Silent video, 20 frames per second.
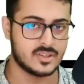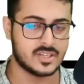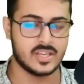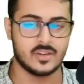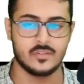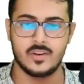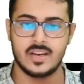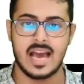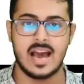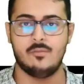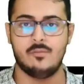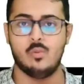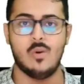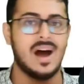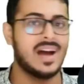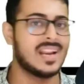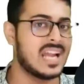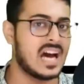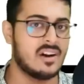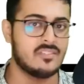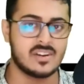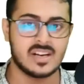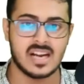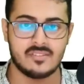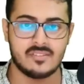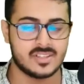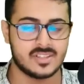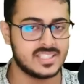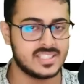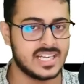Okay, you will have 1 hour
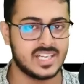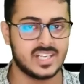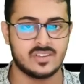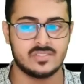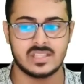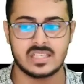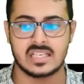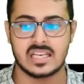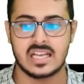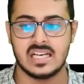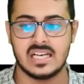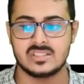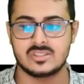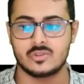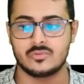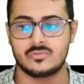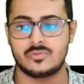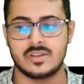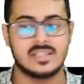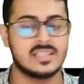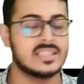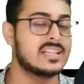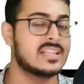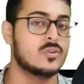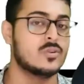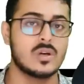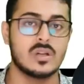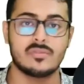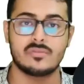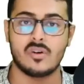after the end of the class to fill the
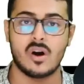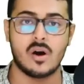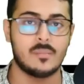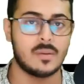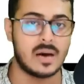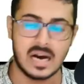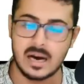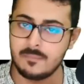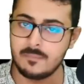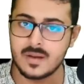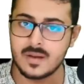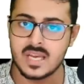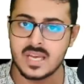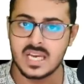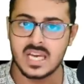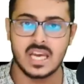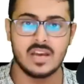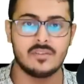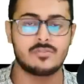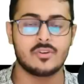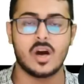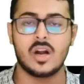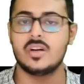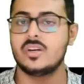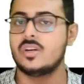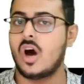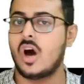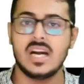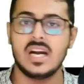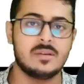Google form up. If you are
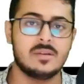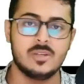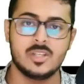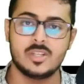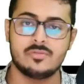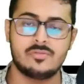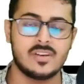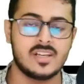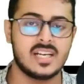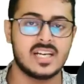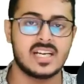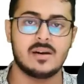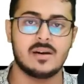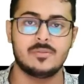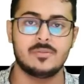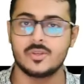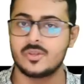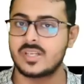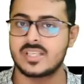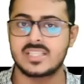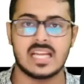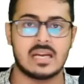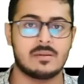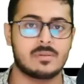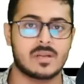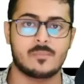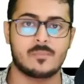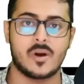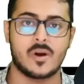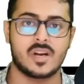not able to fill it up during that
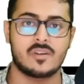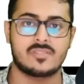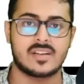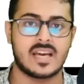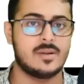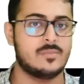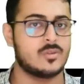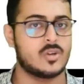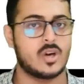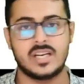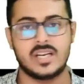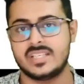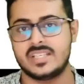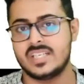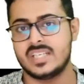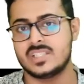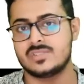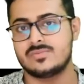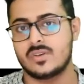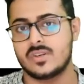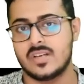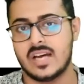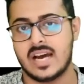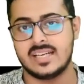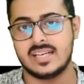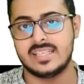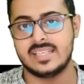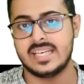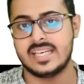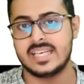particular point of time, your attendance for
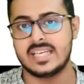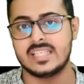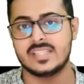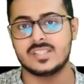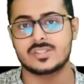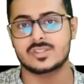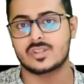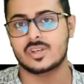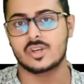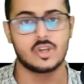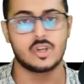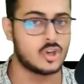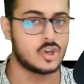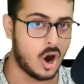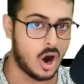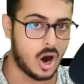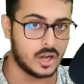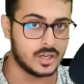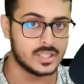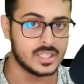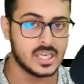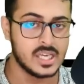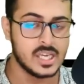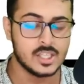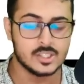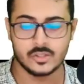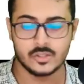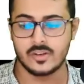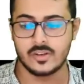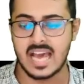that day is gone.
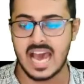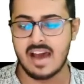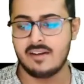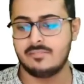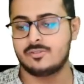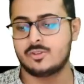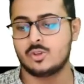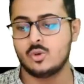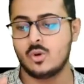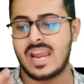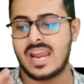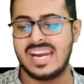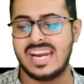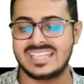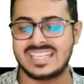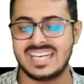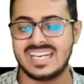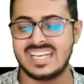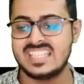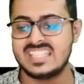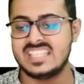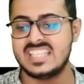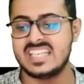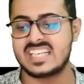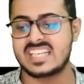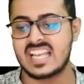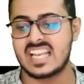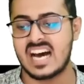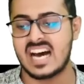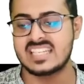So you will have to attend the
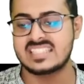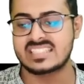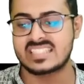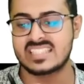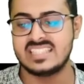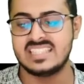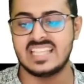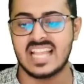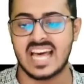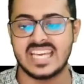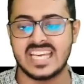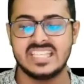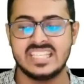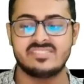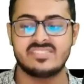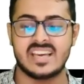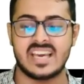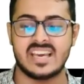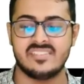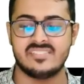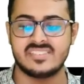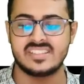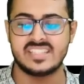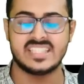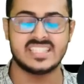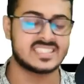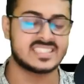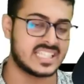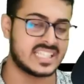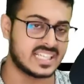class live every
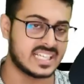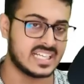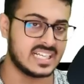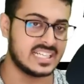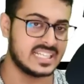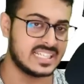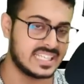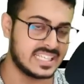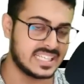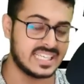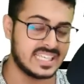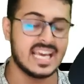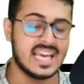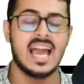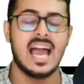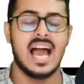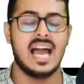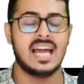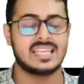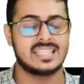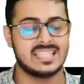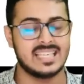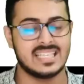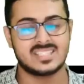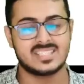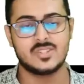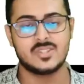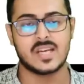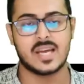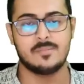single day. And
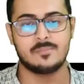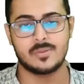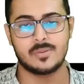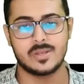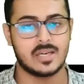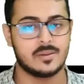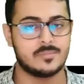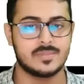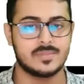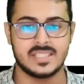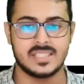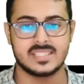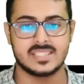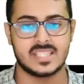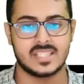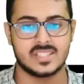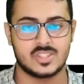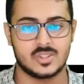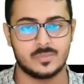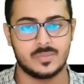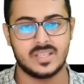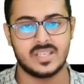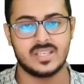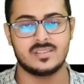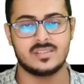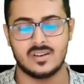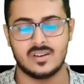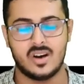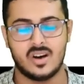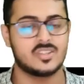yes, you can put up these resume
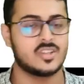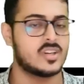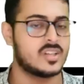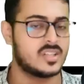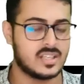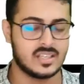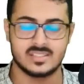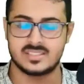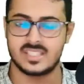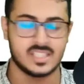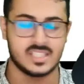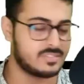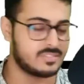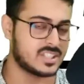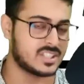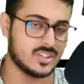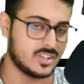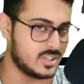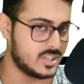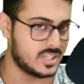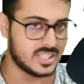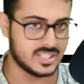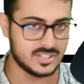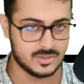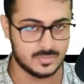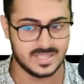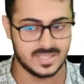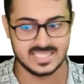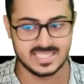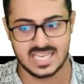on your certificates on your
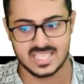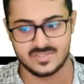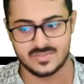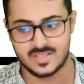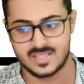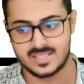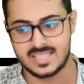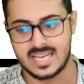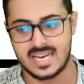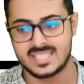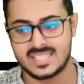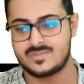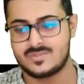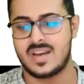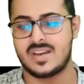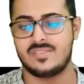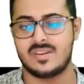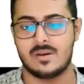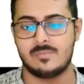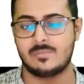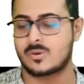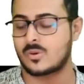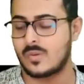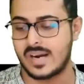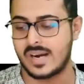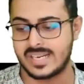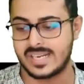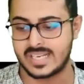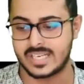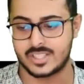resumes as well. That is why we are
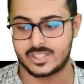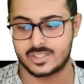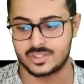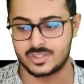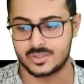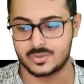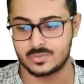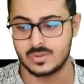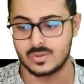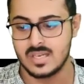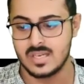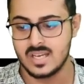providing it to you.